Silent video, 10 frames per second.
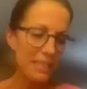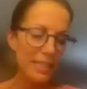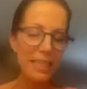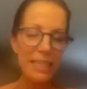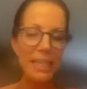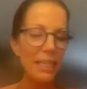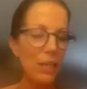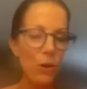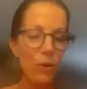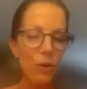
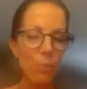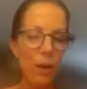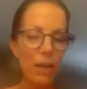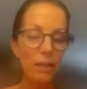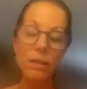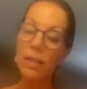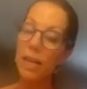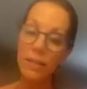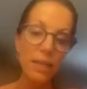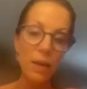CEO of your body. The
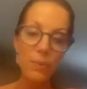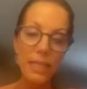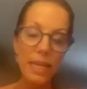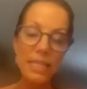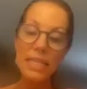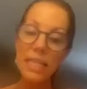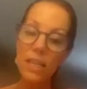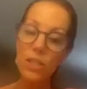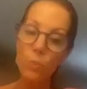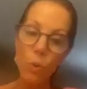next thing I would say is
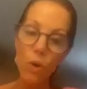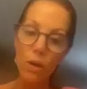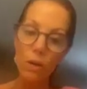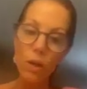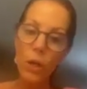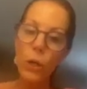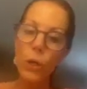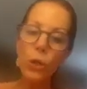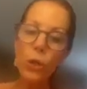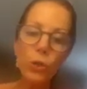seek support.
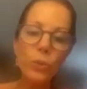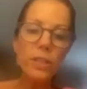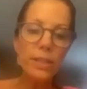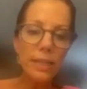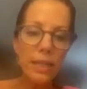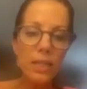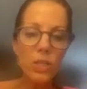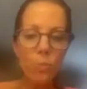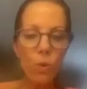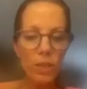Who is the key
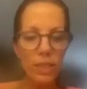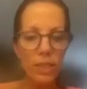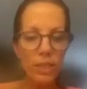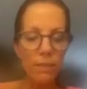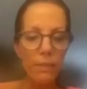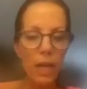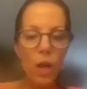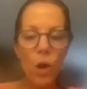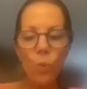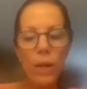support system?
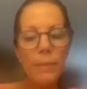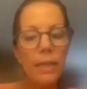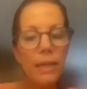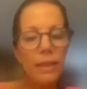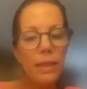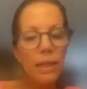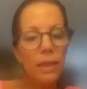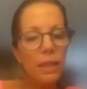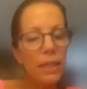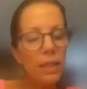Women, I think,
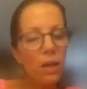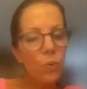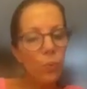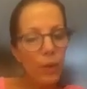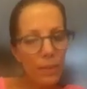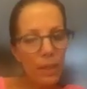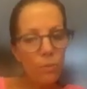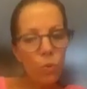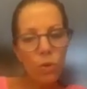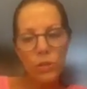lean on
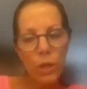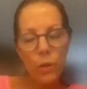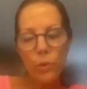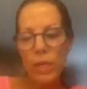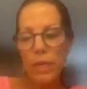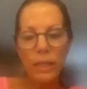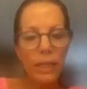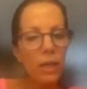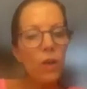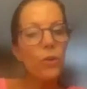women more so than
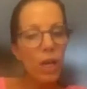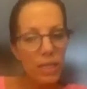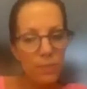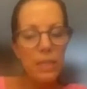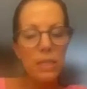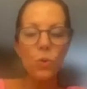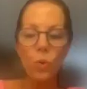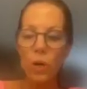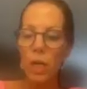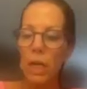leaning on their husbands
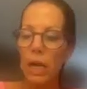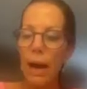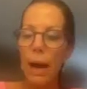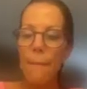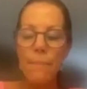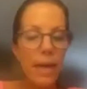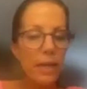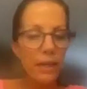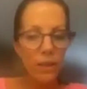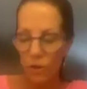or men
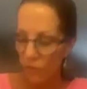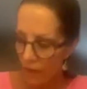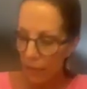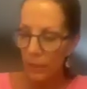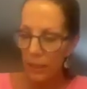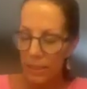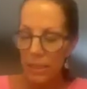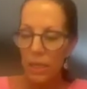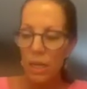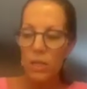in their families.
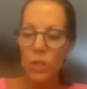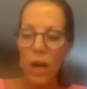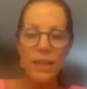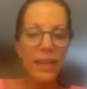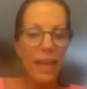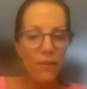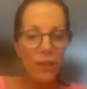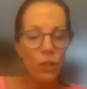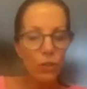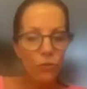So I think having
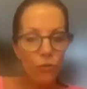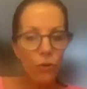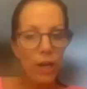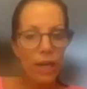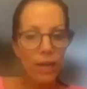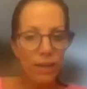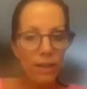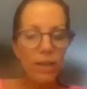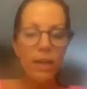a good friend.